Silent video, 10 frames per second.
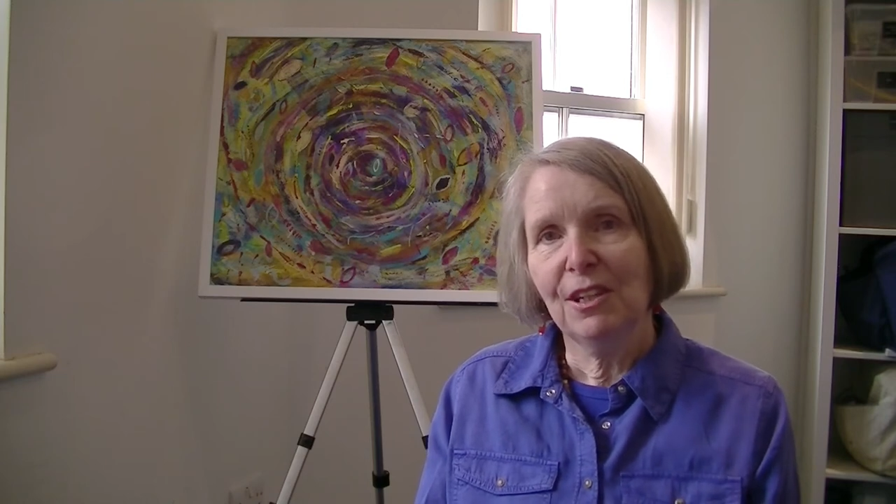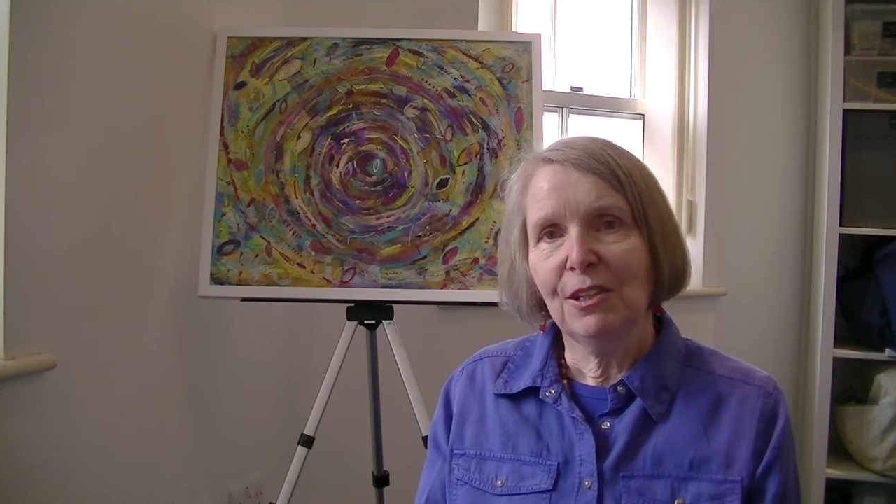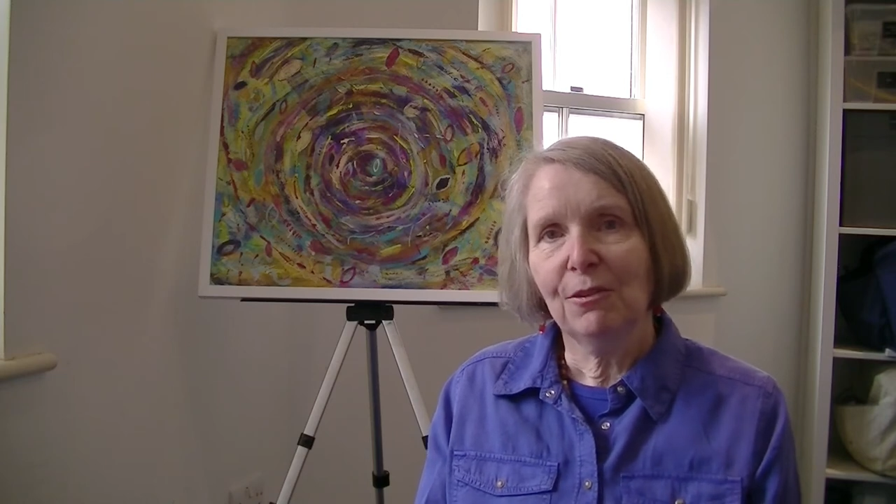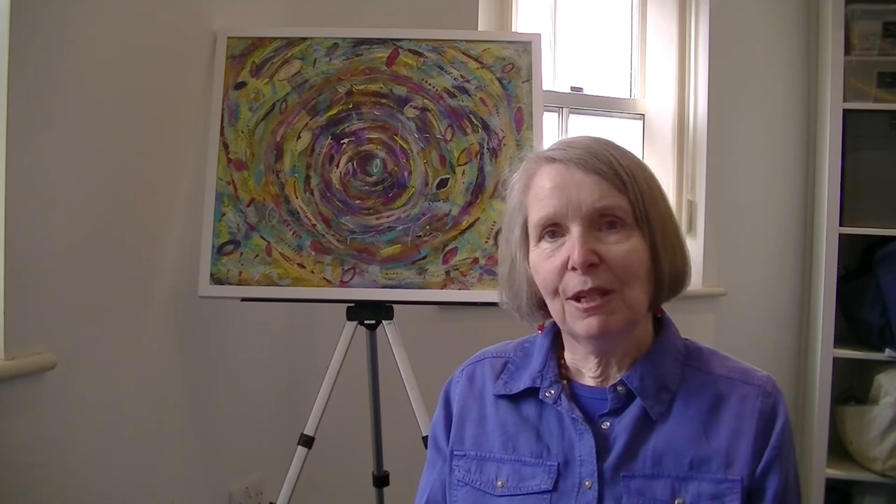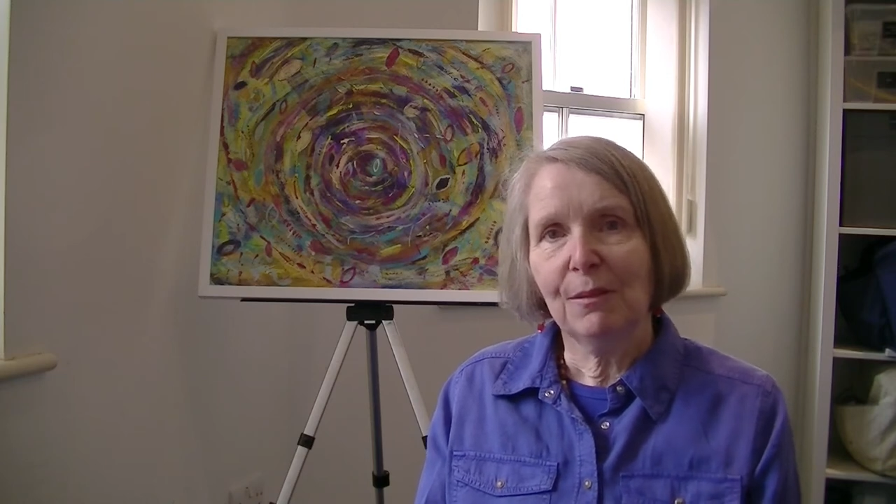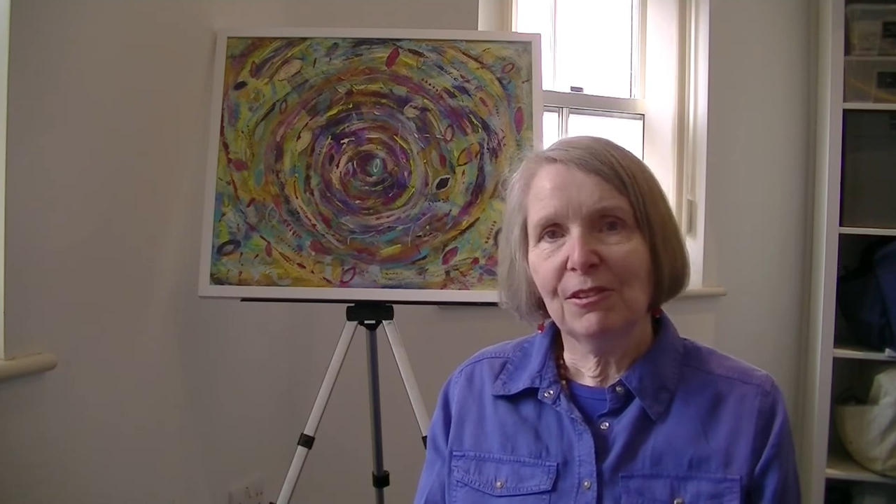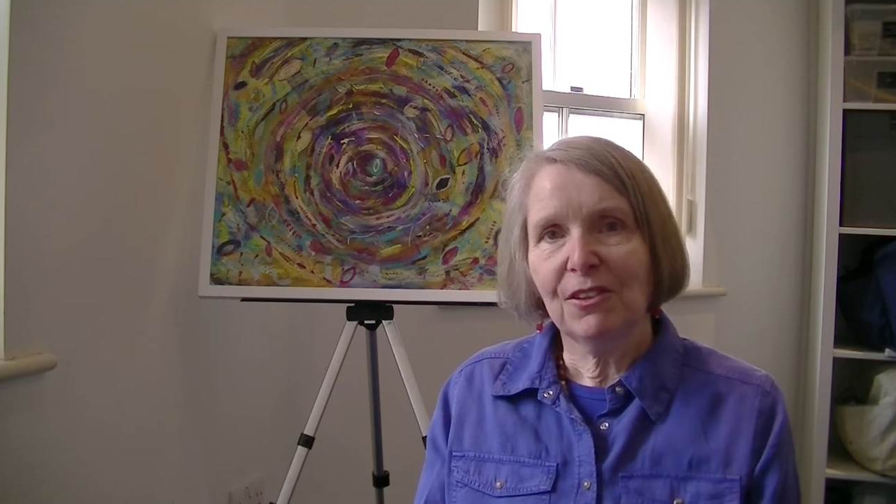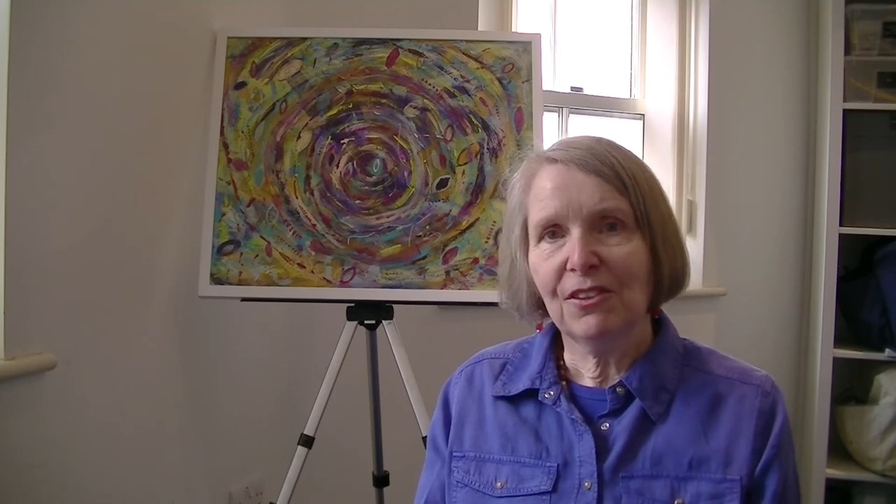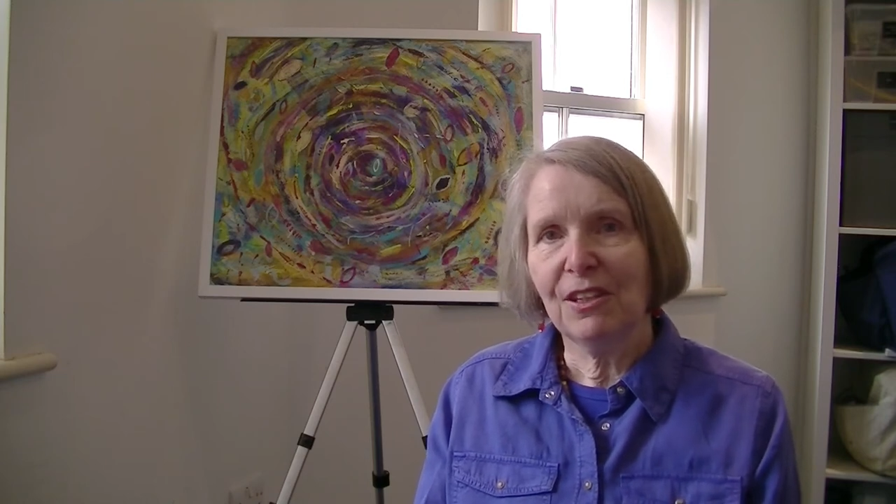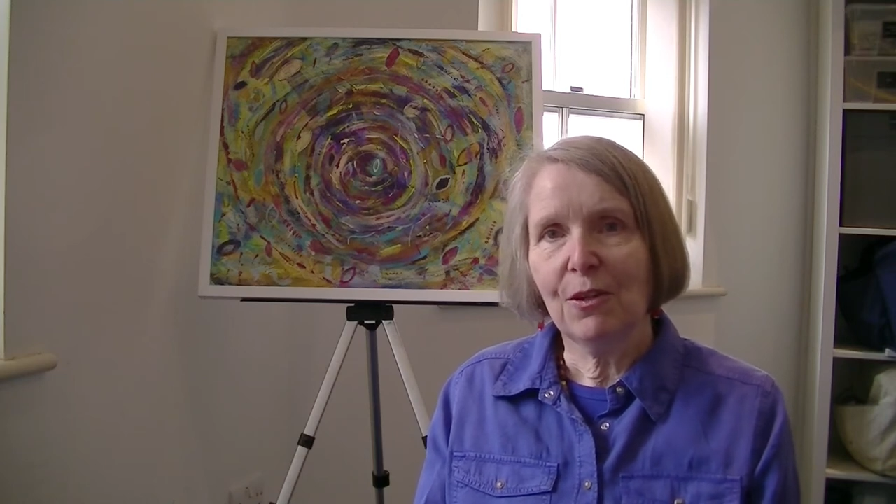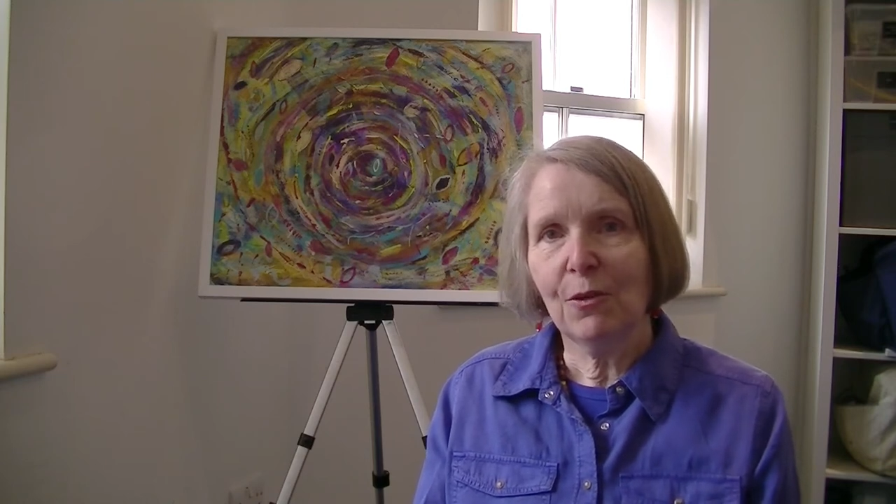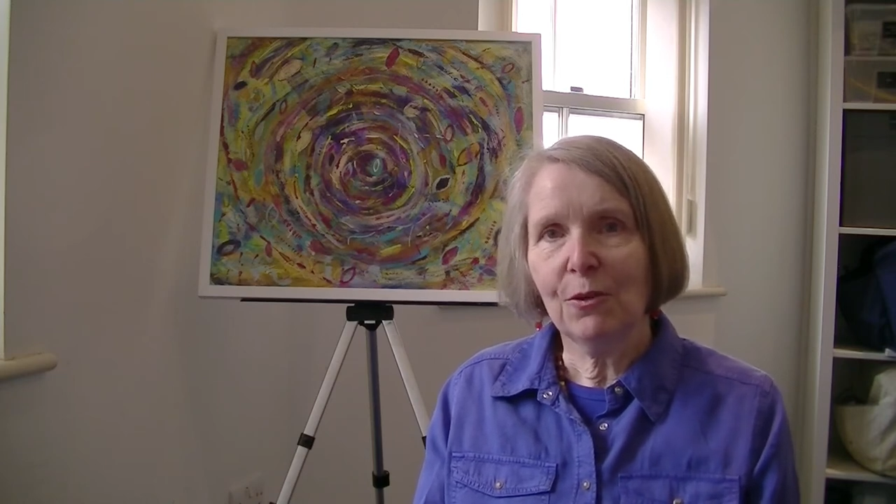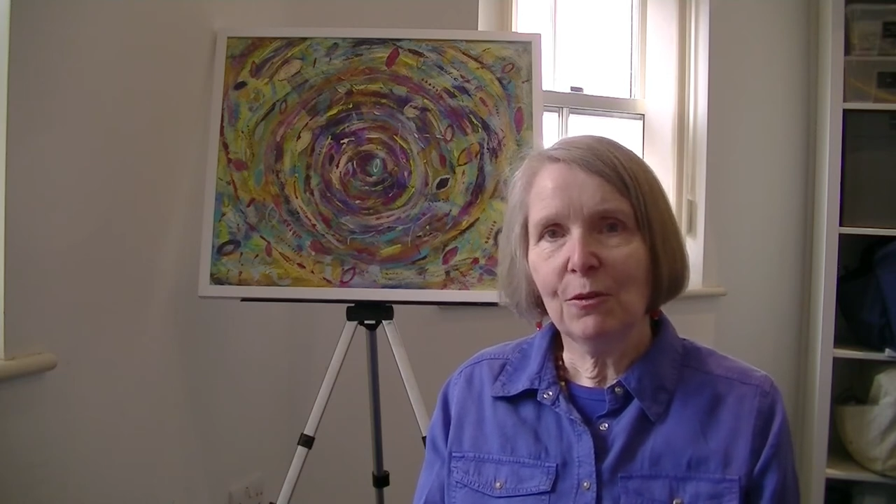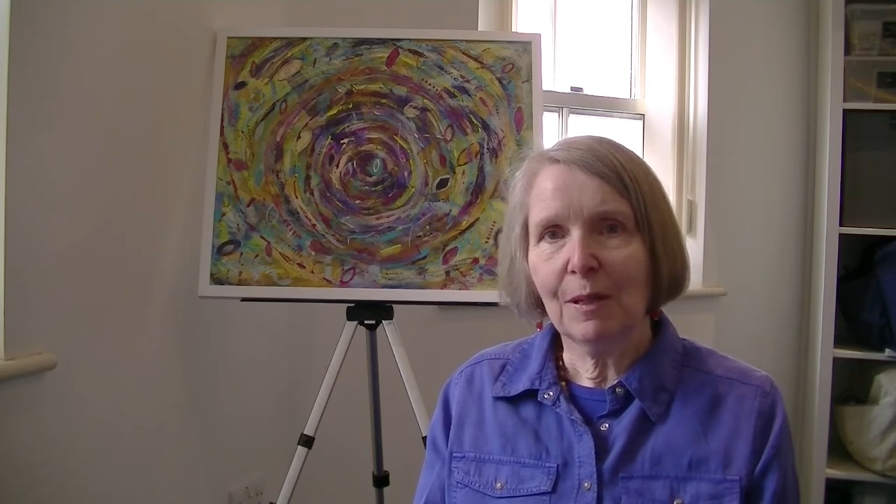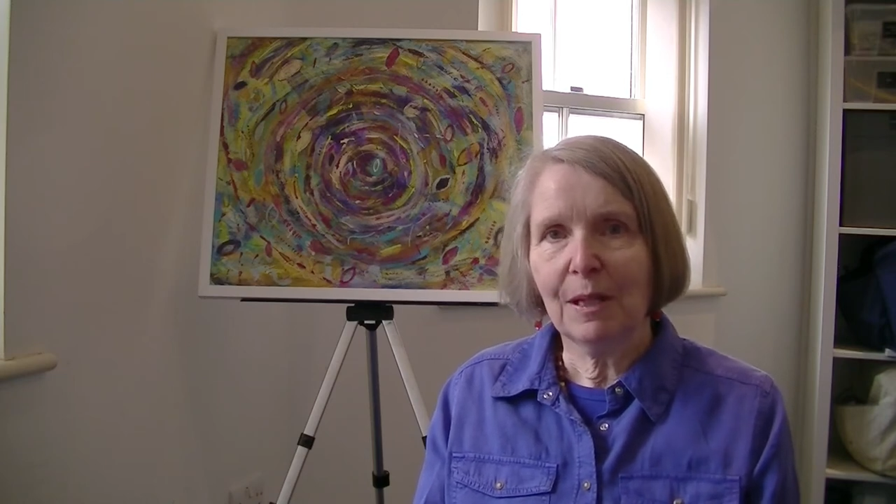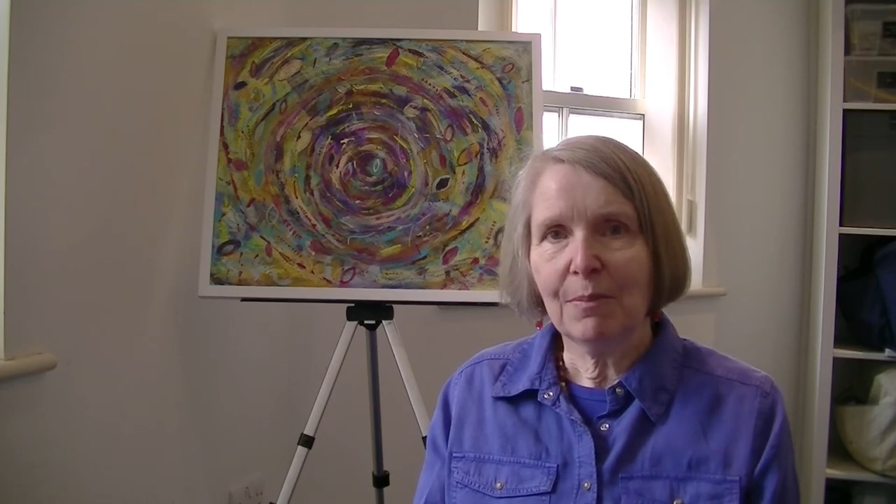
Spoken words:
you're able to see all my